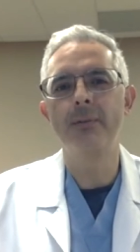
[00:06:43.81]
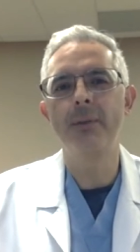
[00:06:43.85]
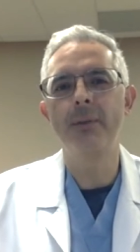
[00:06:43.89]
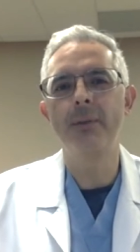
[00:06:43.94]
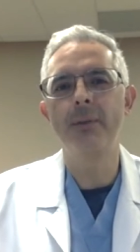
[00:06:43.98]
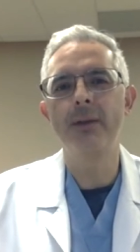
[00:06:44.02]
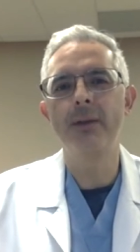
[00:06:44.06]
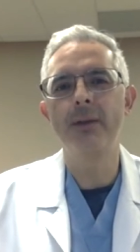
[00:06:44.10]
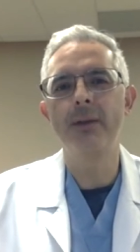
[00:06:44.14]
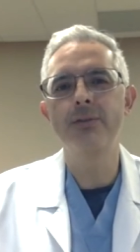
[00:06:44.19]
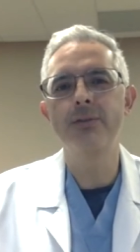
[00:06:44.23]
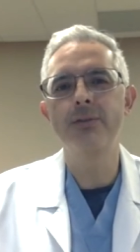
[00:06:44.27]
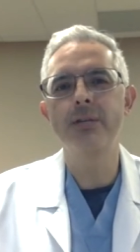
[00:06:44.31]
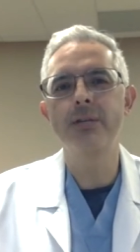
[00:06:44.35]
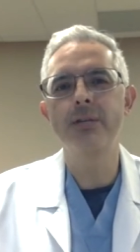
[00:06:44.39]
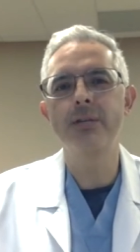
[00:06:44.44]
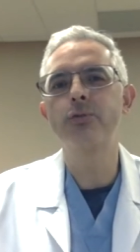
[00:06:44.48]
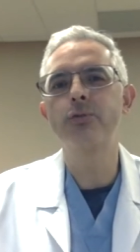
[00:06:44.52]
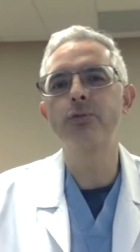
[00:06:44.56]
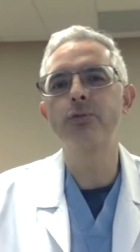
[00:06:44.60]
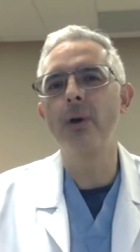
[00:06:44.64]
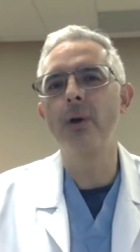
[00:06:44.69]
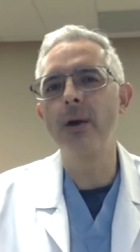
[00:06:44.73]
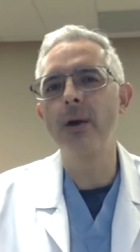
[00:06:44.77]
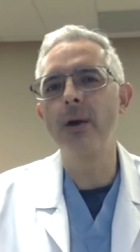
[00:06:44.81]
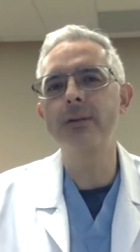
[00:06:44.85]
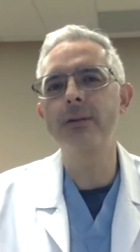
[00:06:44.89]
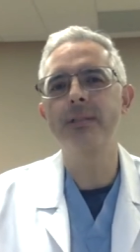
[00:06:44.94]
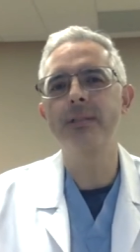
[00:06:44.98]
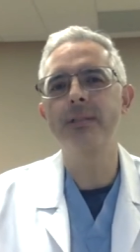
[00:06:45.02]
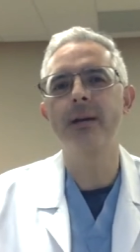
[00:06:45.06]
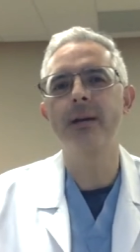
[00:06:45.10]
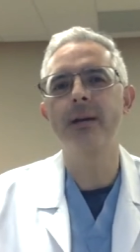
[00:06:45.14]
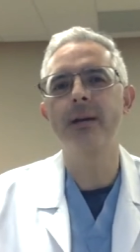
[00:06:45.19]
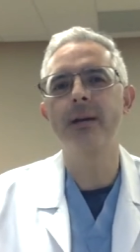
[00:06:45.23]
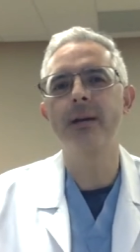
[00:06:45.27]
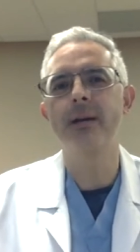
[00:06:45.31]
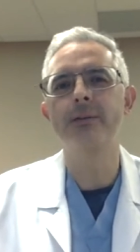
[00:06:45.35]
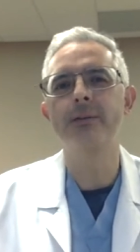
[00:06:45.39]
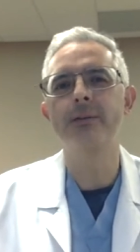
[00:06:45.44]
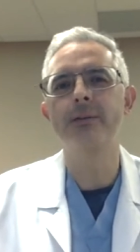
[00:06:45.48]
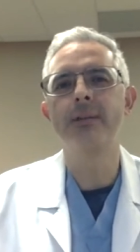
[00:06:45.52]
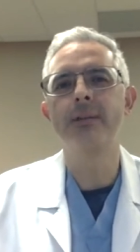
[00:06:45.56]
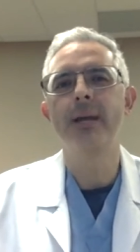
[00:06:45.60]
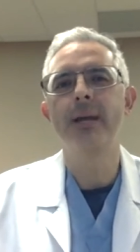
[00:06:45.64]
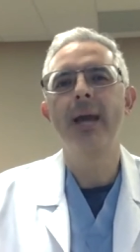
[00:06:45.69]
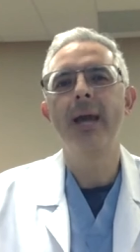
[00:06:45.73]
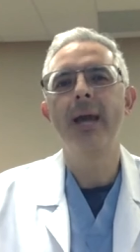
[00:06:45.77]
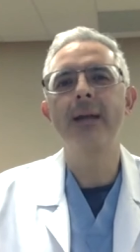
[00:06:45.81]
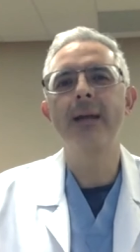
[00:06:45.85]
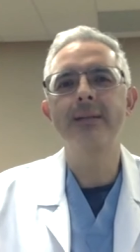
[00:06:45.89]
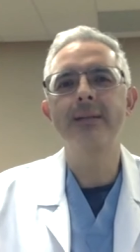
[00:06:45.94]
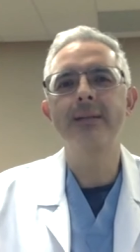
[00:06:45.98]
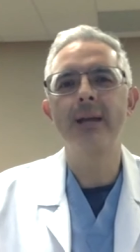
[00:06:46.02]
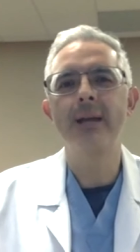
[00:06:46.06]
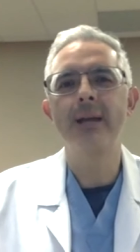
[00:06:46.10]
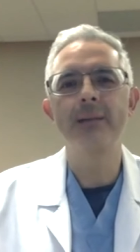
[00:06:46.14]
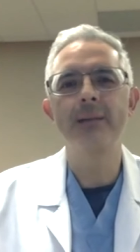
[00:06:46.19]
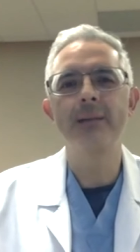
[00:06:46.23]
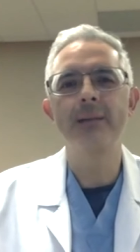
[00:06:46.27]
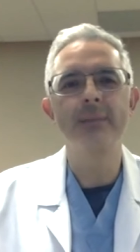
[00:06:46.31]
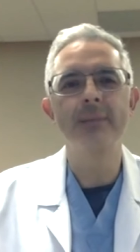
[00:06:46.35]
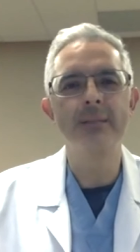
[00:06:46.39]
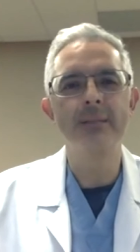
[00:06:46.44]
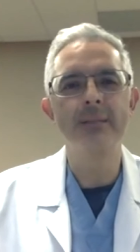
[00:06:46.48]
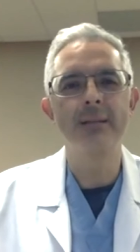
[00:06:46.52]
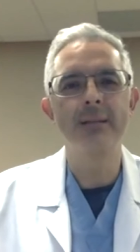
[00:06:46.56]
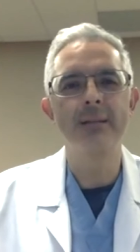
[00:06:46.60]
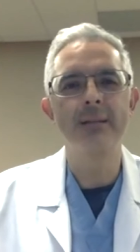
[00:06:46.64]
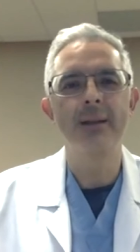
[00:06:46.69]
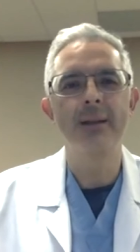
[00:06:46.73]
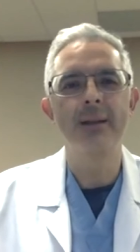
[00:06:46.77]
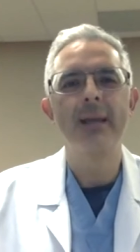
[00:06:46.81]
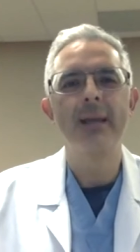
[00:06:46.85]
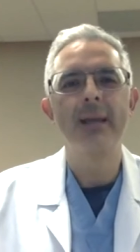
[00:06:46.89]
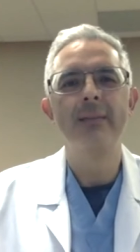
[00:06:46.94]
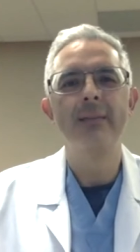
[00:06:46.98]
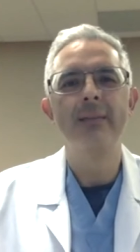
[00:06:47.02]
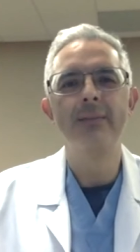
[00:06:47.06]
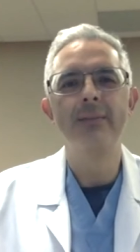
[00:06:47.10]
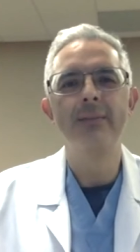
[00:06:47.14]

of the pathogen to other cells and tell them, listen,